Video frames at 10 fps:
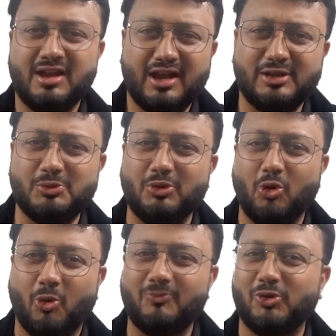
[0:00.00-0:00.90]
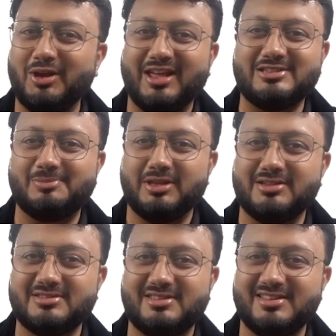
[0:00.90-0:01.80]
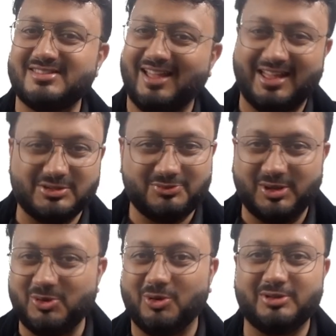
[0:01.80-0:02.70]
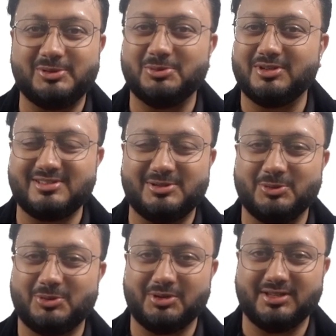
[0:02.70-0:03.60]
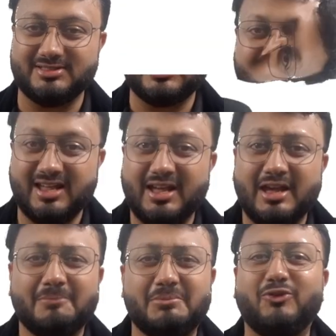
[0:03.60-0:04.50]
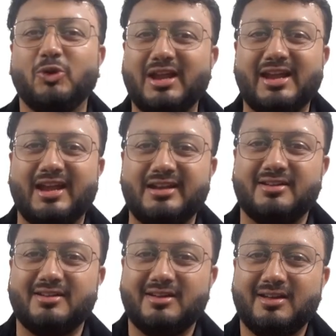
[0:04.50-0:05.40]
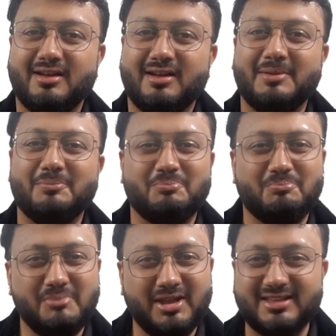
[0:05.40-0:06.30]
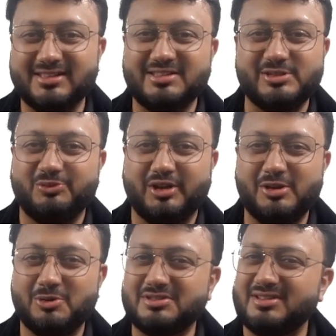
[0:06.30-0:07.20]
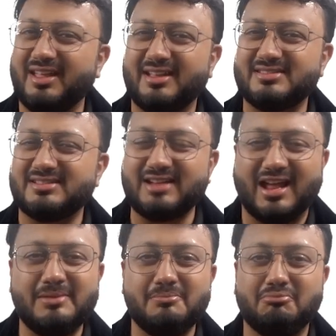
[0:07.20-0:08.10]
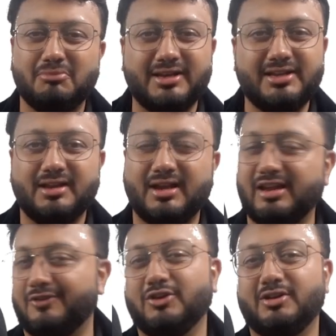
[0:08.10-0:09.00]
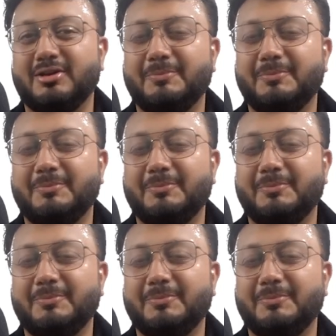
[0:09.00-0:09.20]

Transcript: And you will hopefully experience this as we go on towards the tutorial. Before I end, making these videos takes time, money, and effort.